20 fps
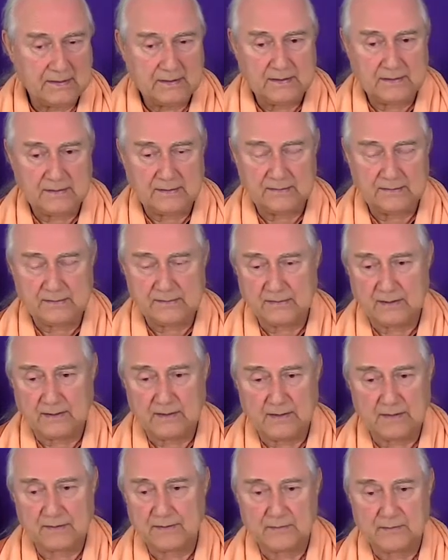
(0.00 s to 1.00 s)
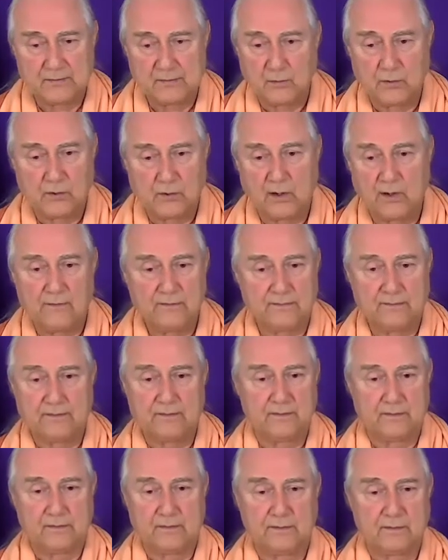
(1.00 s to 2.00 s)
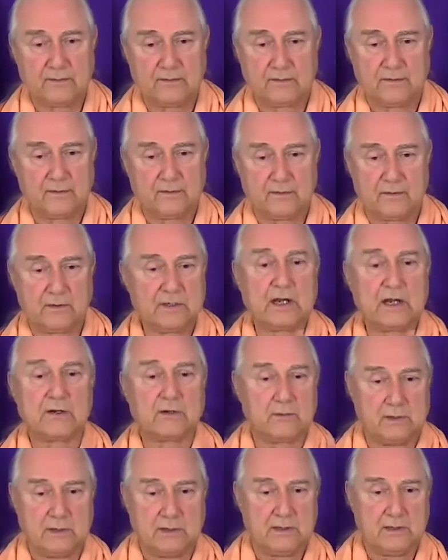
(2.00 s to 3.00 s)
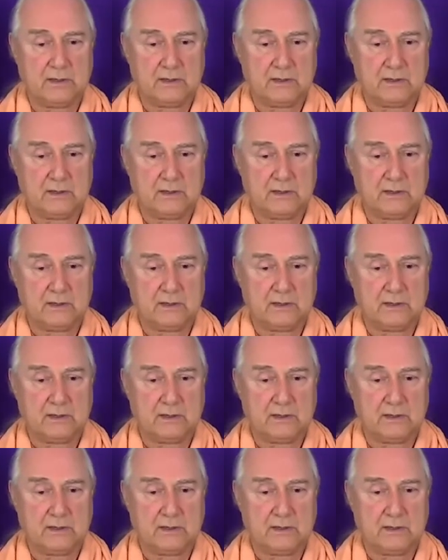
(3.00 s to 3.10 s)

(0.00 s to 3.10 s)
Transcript: He's like thrown off trajectory,